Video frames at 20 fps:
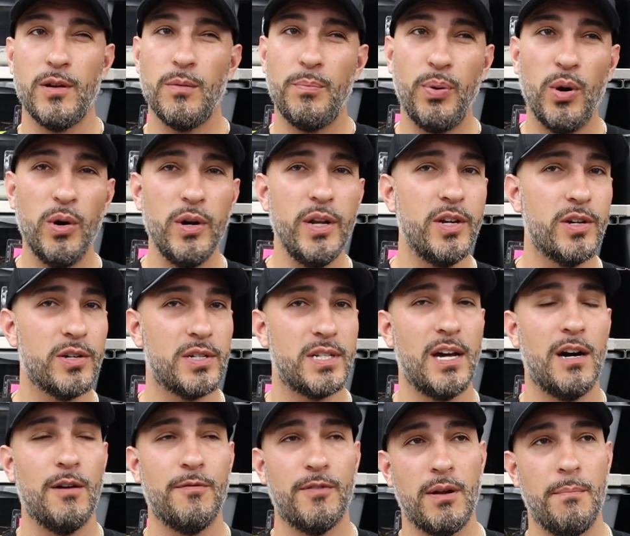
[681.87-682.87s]
Putting
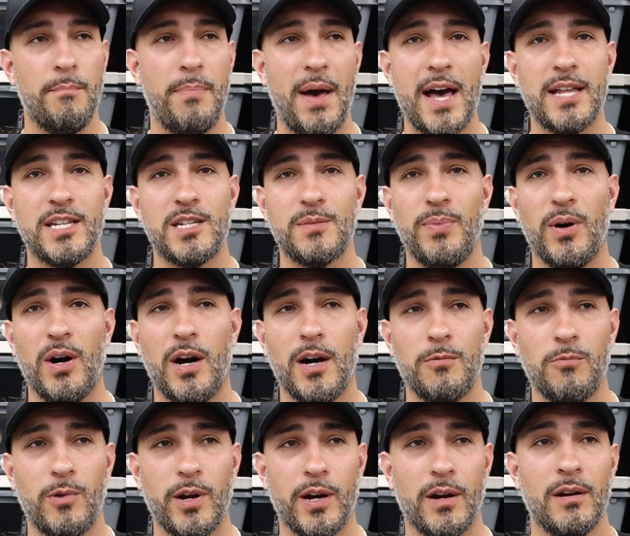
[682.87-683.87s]
yourself in a bad spot
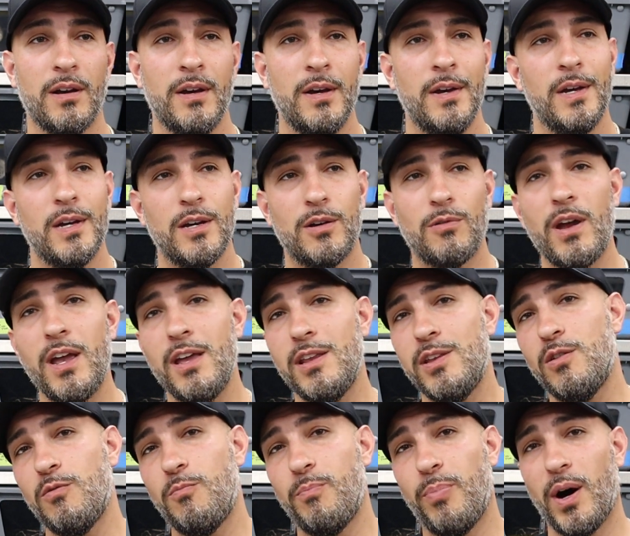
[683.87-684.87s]
where, great,
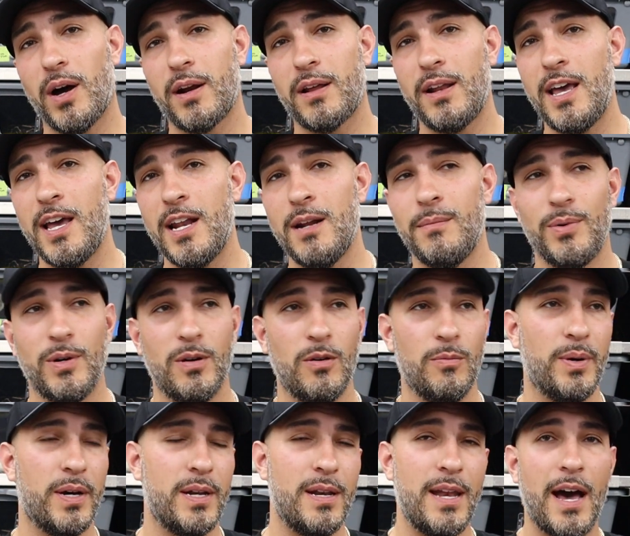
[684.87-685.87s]
you bought an animal,
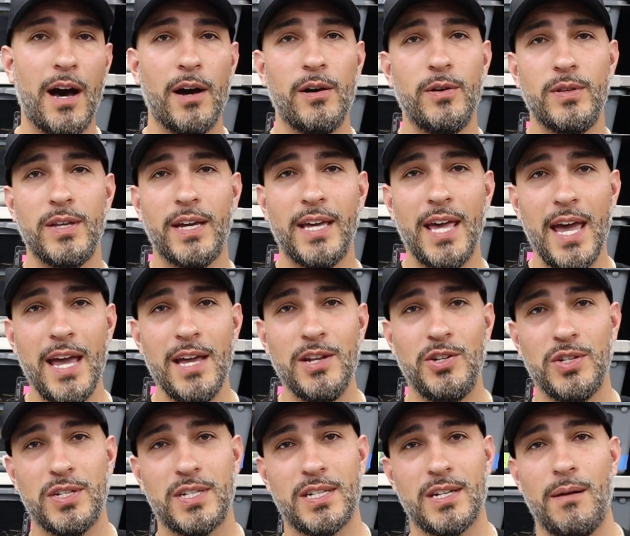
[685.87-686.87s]
but now the cage
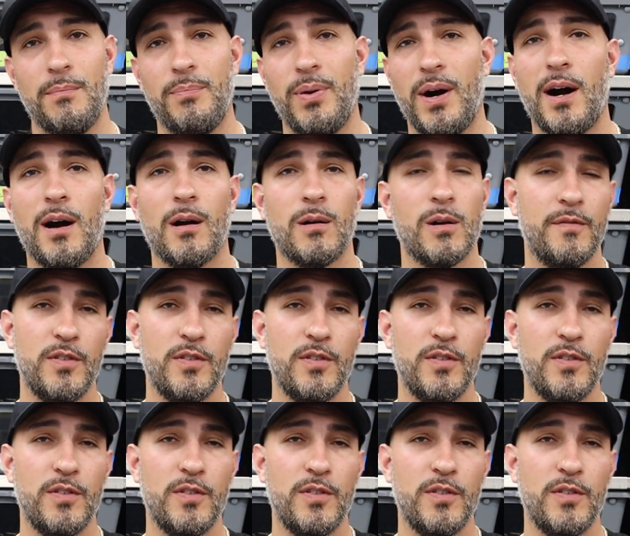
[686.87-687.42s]
is subpar.